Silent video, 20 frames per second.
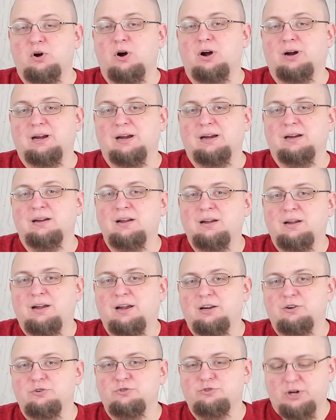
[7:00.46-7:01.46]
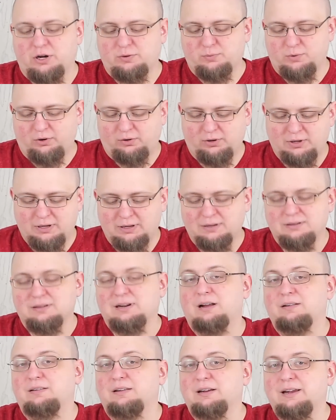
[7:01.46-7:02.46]
talking in general.
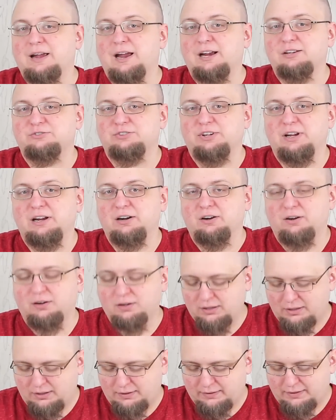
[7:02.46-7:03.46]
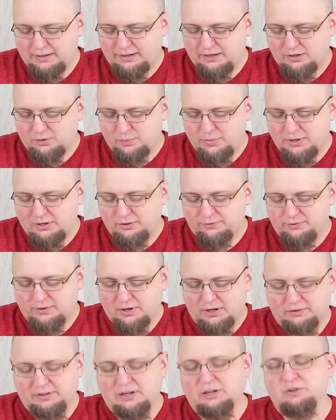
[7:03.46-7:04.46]
Not the case here. They get a bit of
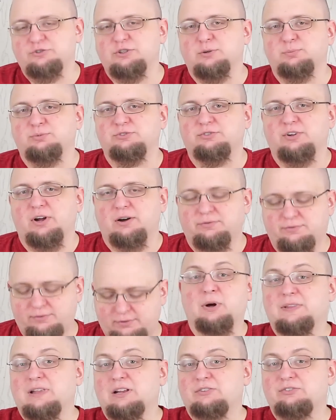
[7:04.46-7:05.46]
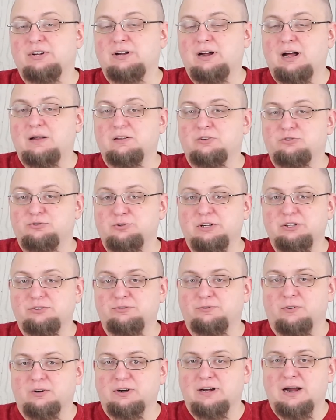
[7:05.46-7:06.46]
leadership stuff. But that's it on the
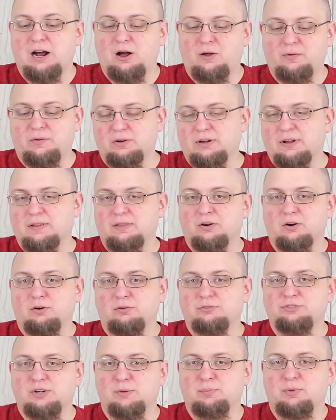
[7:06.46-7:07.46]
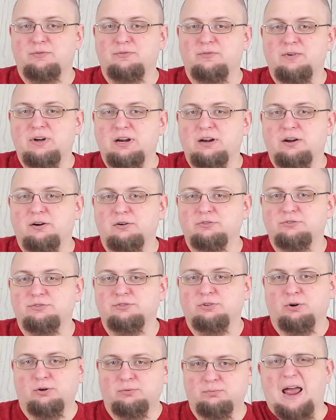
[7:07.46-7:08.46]
trees for now. They'll get their own separate
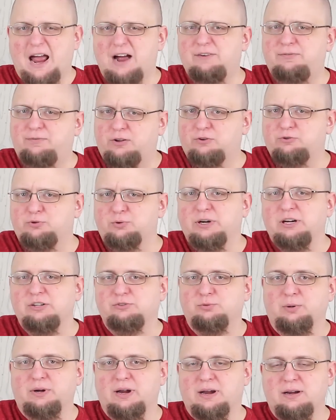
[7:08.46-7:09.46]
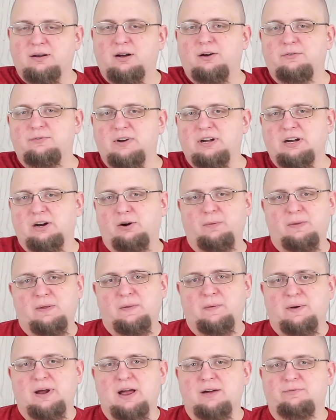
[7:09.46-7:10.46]
videos, or half the trees will get a video, the
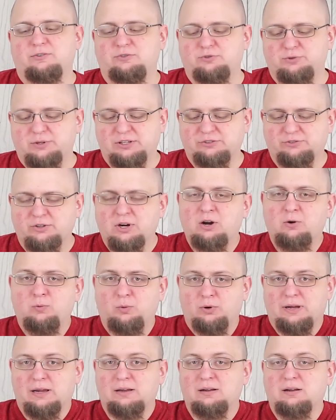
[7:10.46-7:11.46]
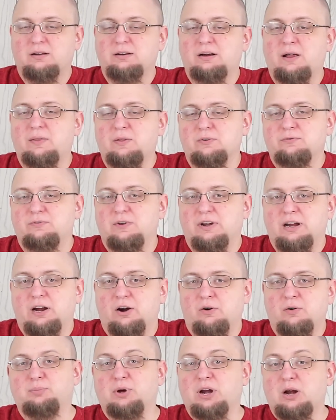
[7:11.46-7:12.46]
other half of trees will get another
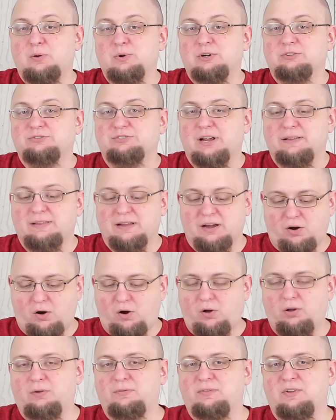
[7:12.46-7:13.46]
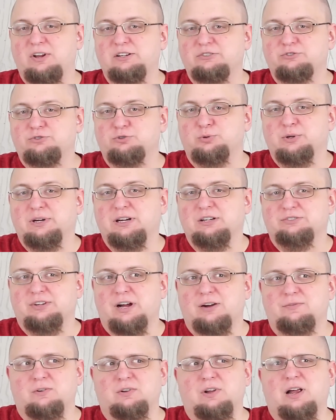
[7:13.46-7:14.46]
video. But I will say that all of these trees
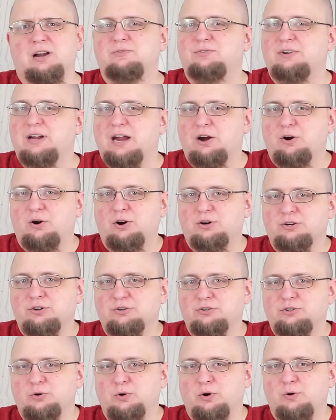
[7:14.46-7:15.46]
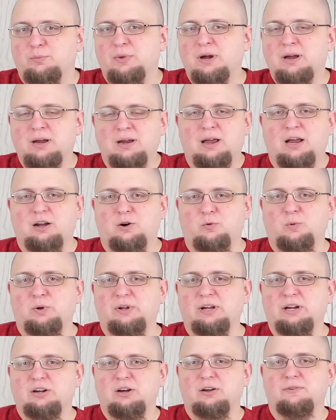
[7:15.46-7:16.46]
have a lot of character to them and are
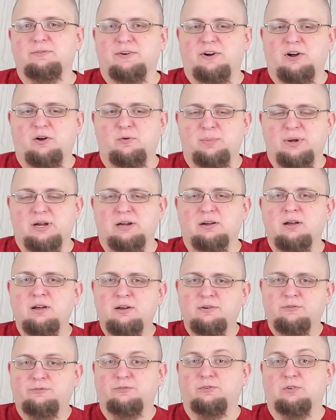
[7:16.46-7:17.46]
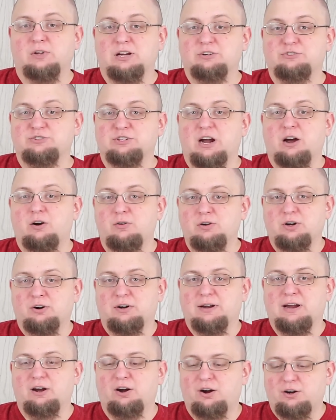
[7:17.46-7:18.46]
really good for helping flesh out your
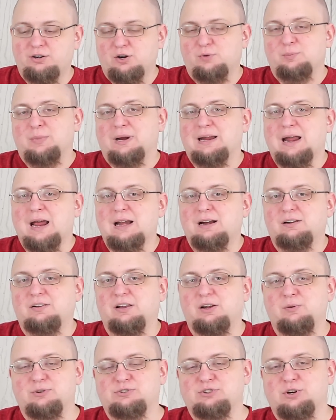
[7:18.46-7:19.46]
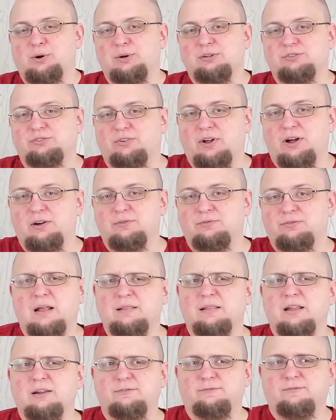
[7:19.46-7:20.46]
character mechanically, which I always love.
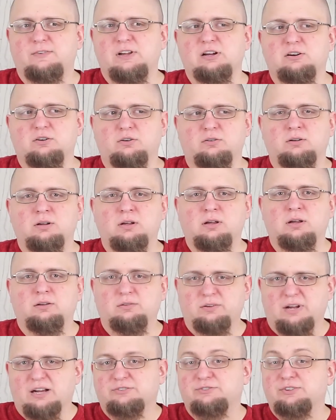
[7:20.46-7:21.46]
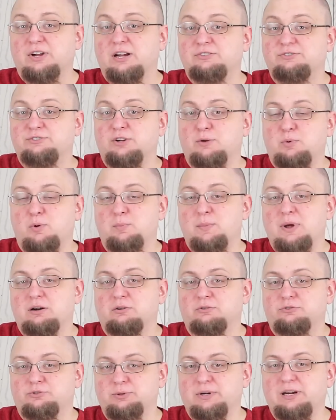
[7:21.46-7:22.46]
And they feel less like
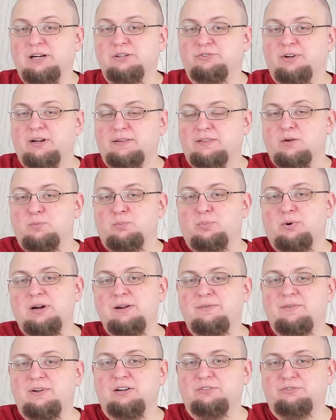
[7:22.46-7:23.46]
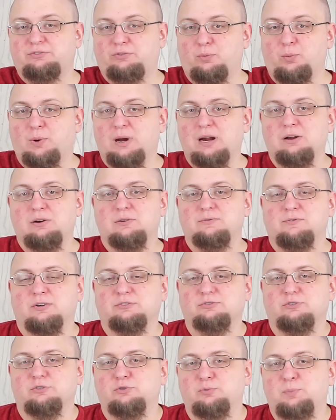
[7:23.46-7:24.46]
supplemental trees like the previous 3
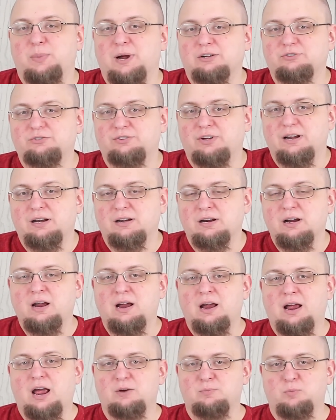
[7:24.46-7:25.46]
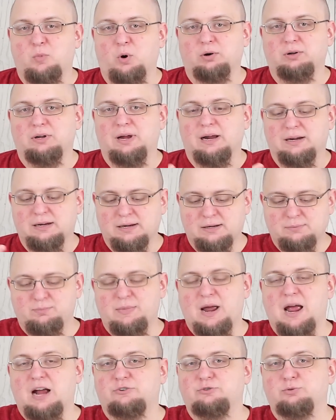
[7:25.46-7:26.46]
universal specs did, and more like
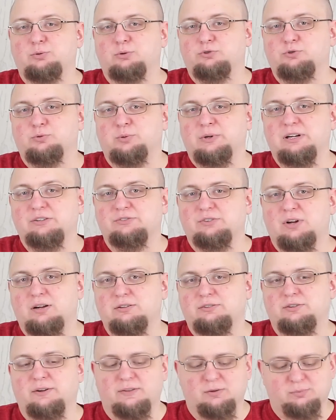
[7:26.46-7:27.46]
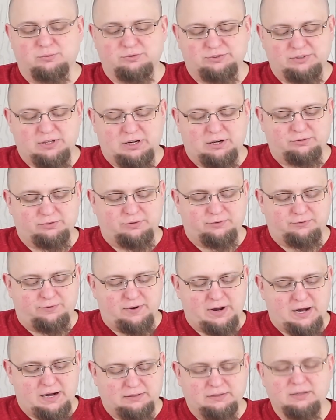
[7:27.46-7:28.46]
actual trees unto themselves. In
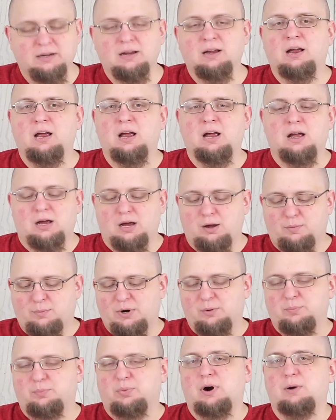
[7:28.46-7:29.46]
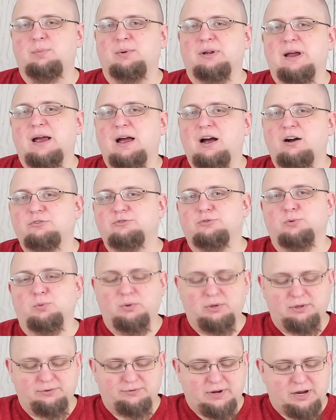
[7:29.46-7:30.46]
fact, I'm going to probably house
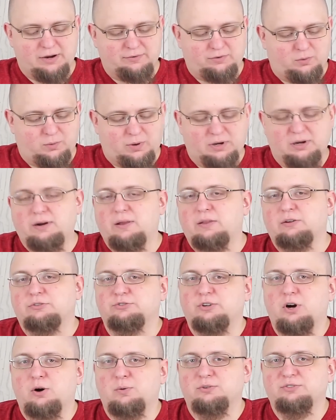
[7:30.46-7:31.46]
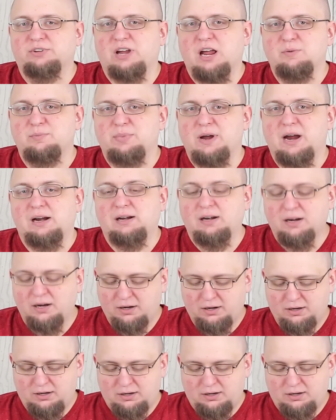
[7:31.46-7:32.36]
rule if I ever run another Star Wars campaign.